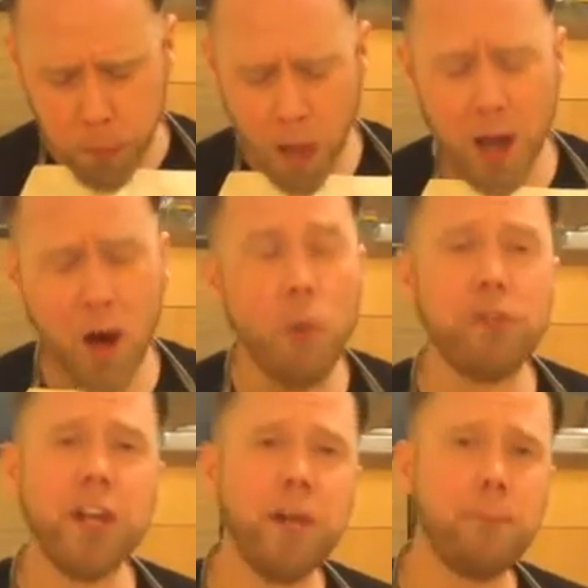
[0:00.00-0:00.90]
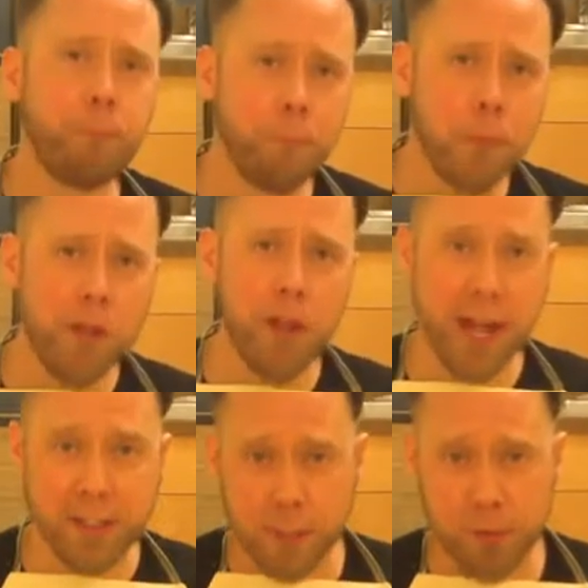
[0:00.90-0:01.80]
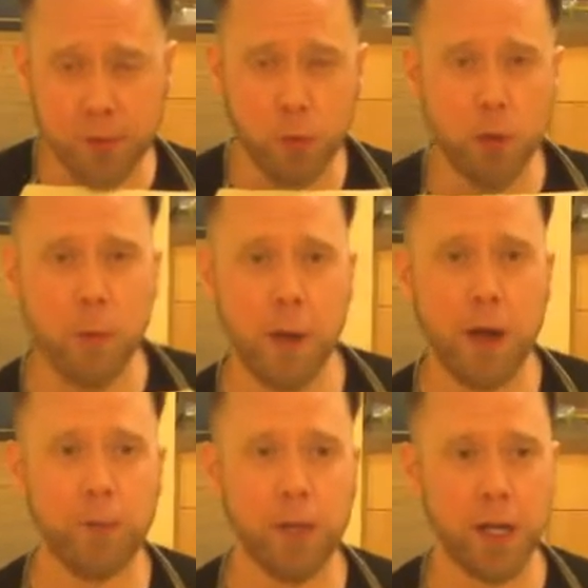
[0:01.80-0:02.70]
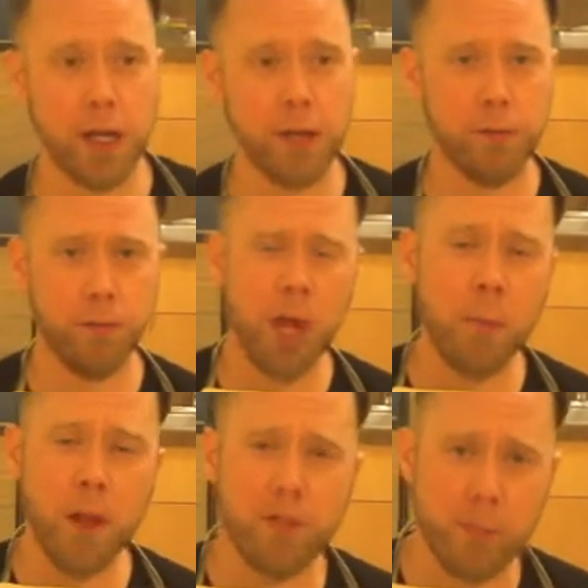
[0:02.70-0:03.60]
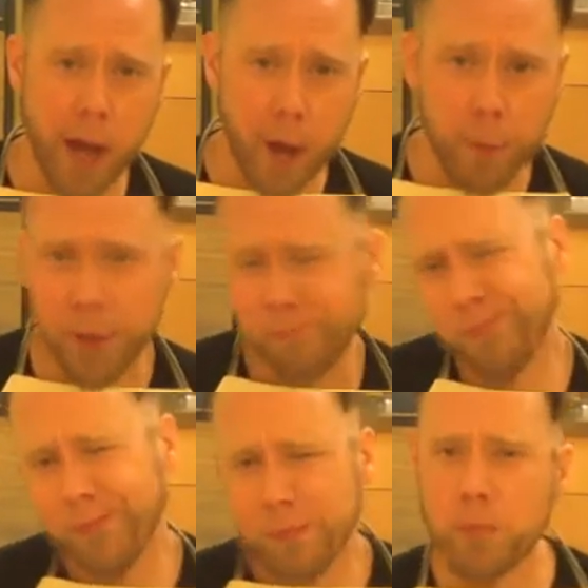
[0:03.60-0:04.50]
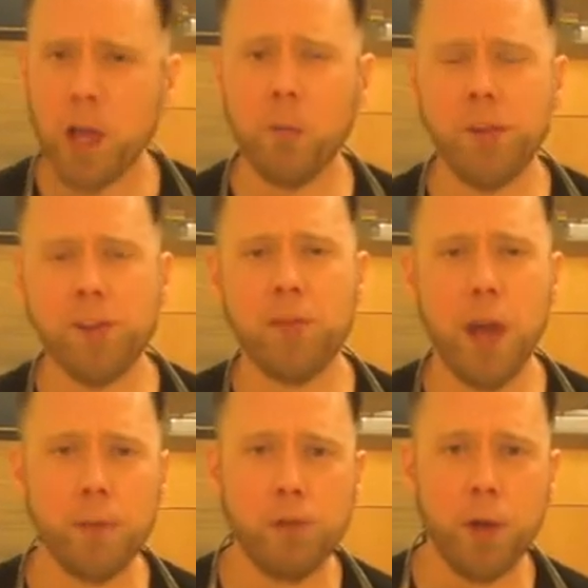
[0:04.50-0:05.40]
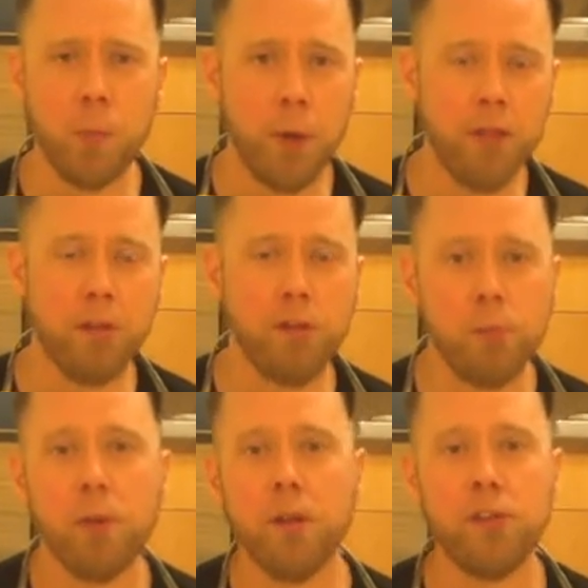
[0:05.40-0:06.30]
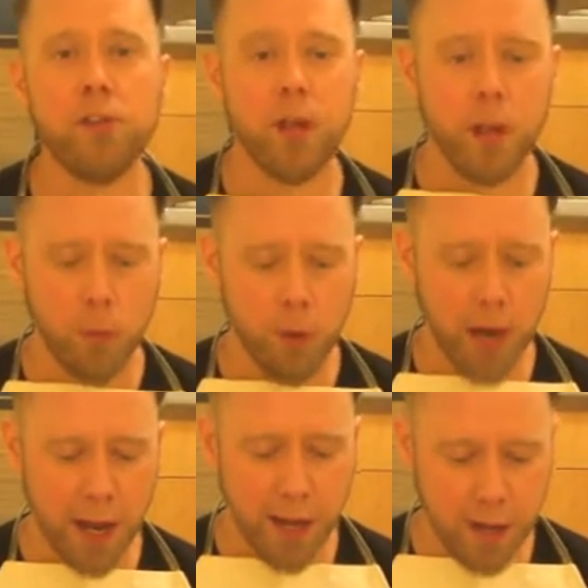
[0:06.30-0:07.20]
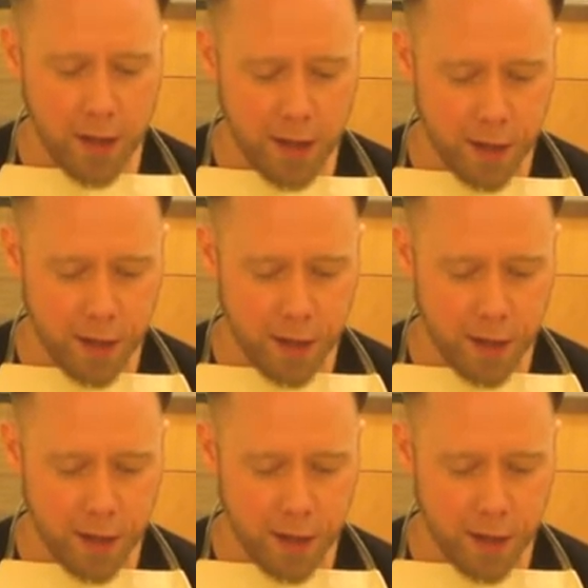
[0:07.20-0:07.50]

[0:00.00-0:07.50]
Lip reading: Hopefully, the next episode will come out in a month from now, but it'll be sometime between a month and 2 months when I